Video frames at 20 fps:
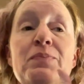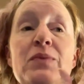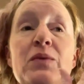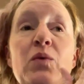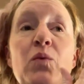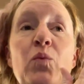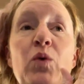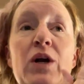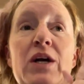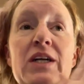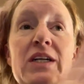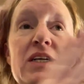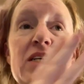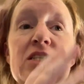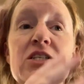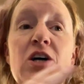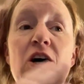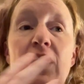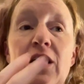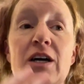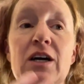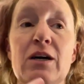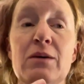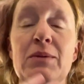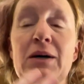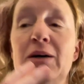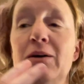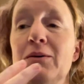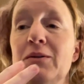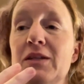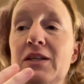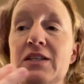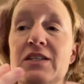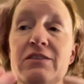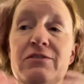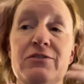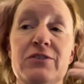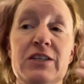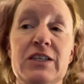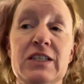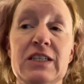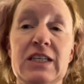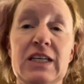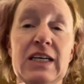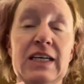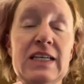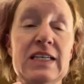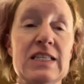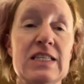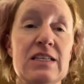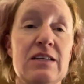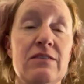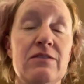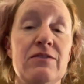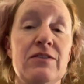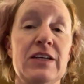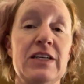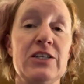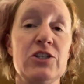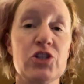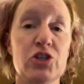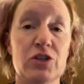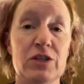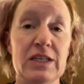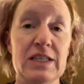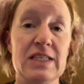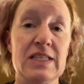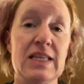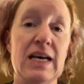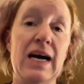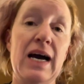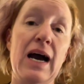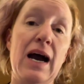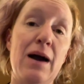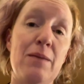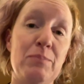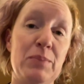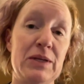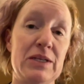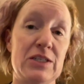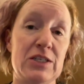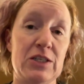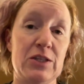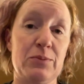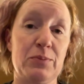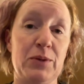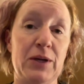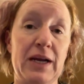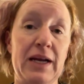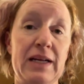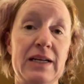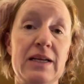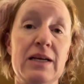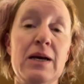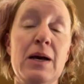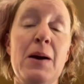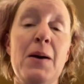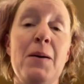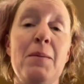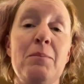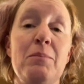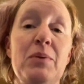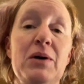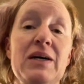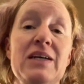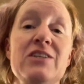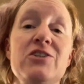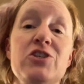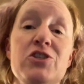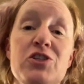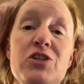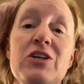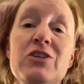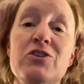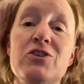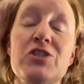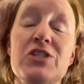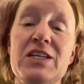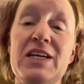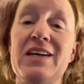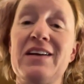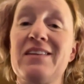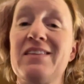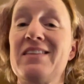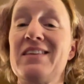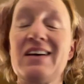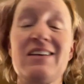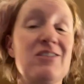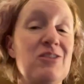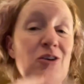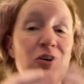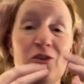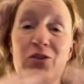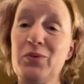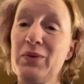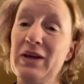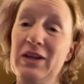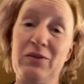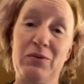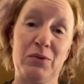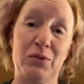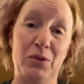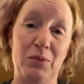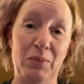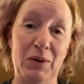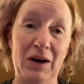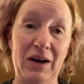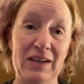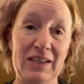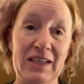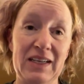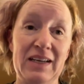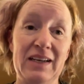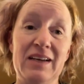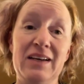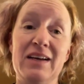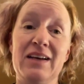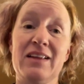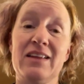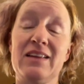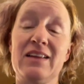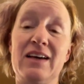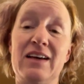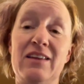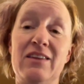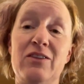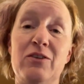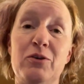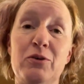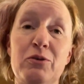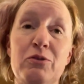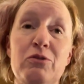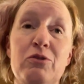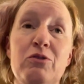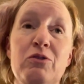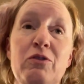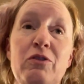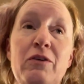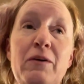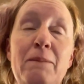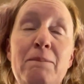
we're going to talk about the different kinds of injuries that happen to the brain but just understand that's all the way through the body, that those